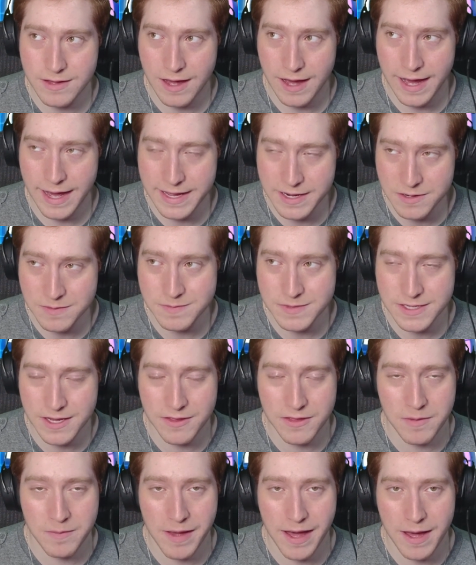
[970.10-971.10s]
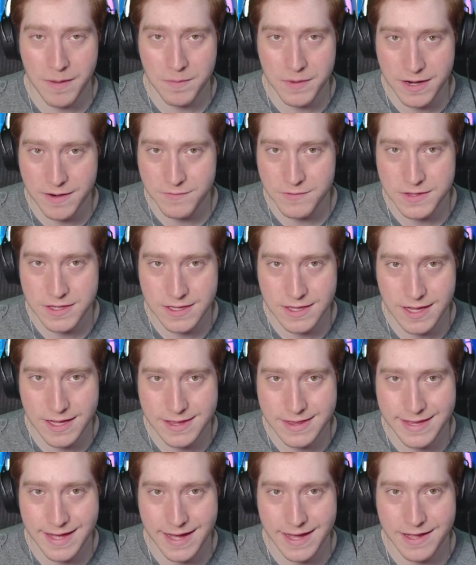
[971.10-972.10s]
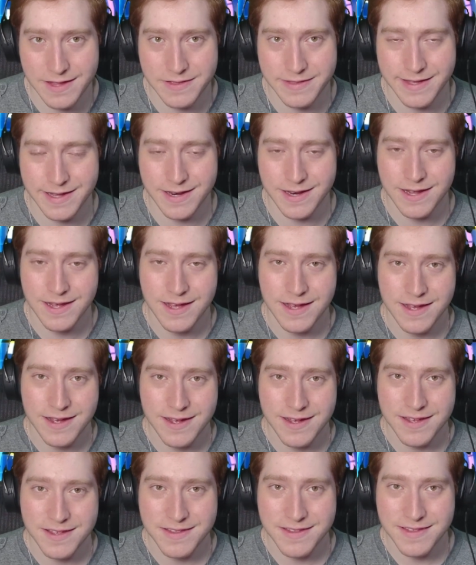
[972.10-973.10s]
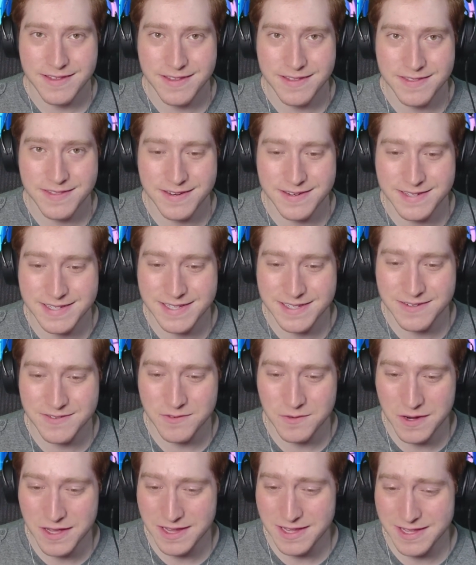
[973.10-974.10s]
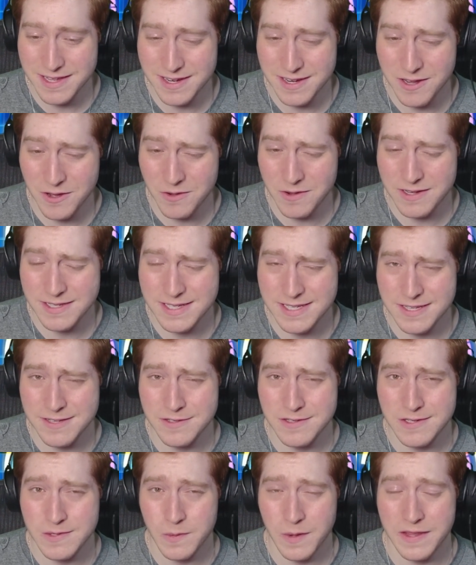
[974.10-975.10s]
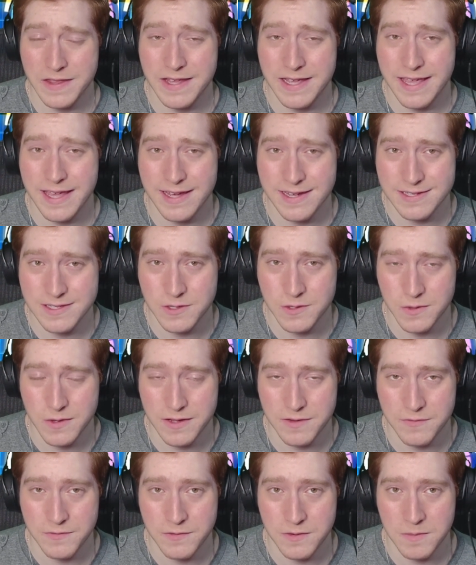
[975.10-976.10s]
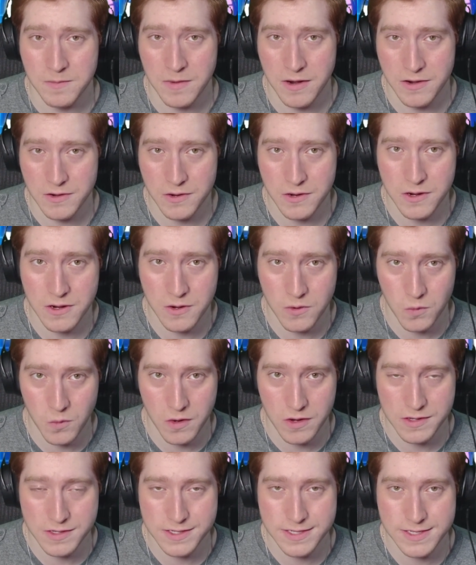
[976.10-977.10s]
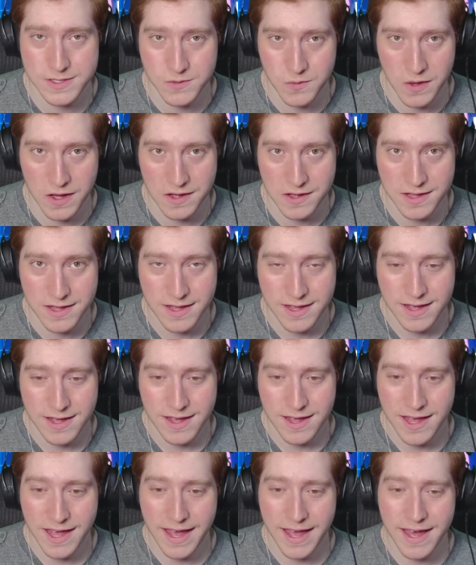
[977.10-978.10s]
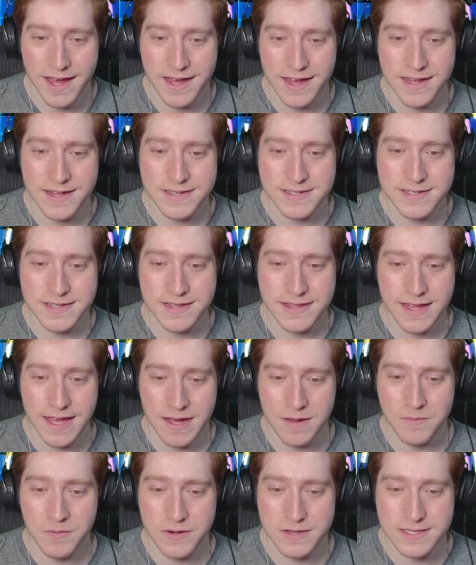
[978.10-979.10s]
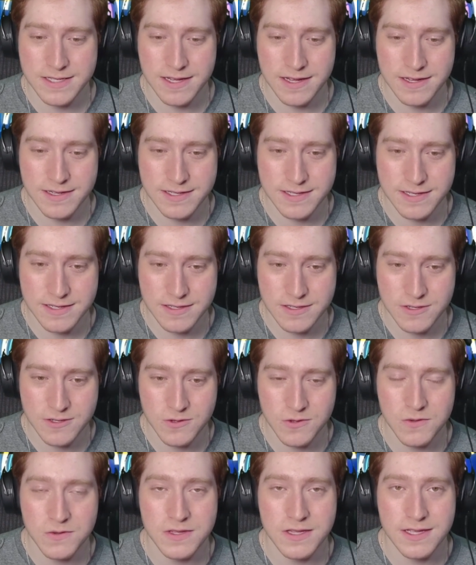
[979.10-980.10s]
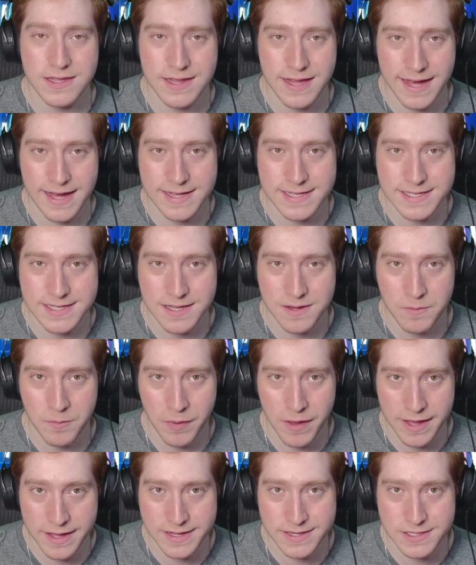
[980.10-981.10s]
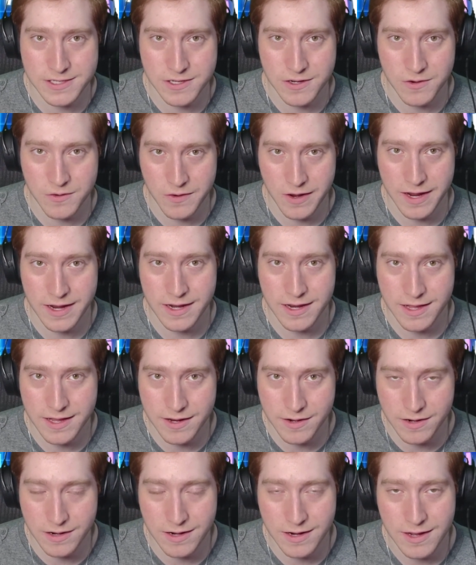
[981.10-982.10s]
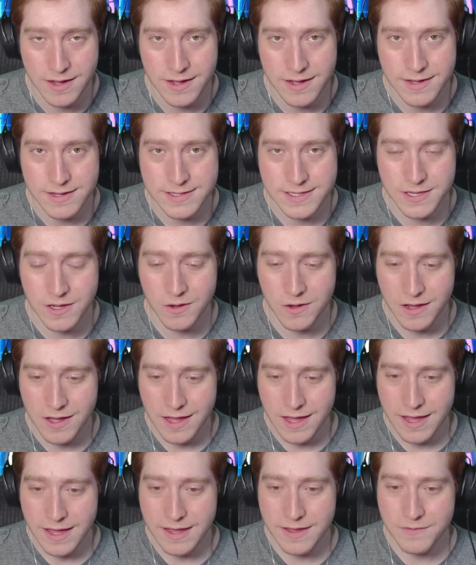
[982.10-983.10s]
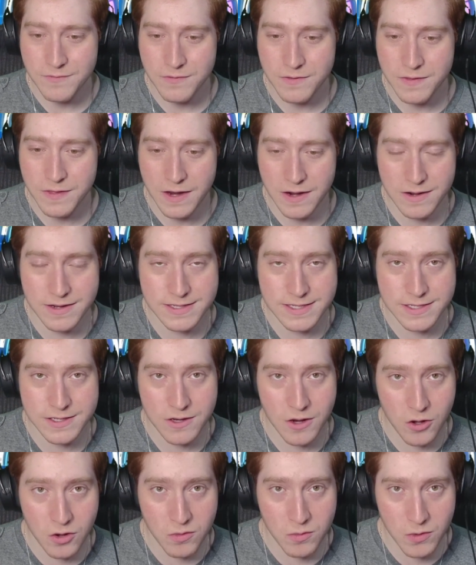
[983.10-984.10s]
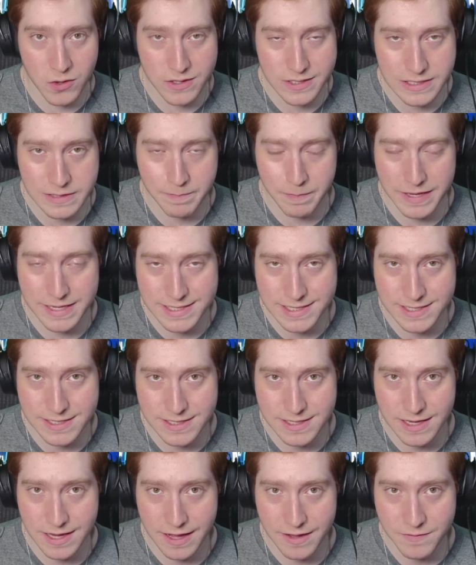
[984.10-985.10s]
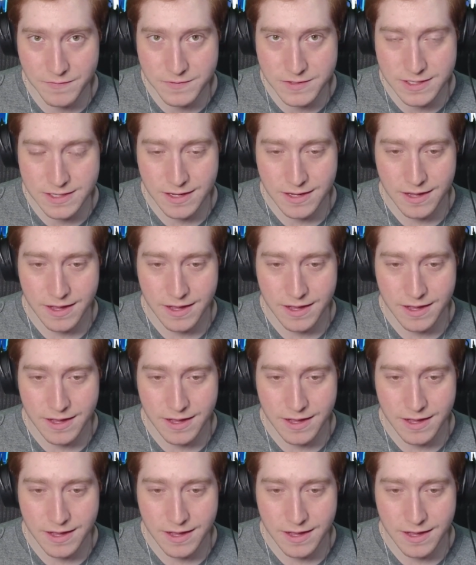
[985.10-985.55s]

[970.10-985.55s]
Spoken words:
items on the map and everything like that, then there's really no excuse why they can't do it for Mario Kart World as well. And that brings us to the last page right here. So if there is no more spaces left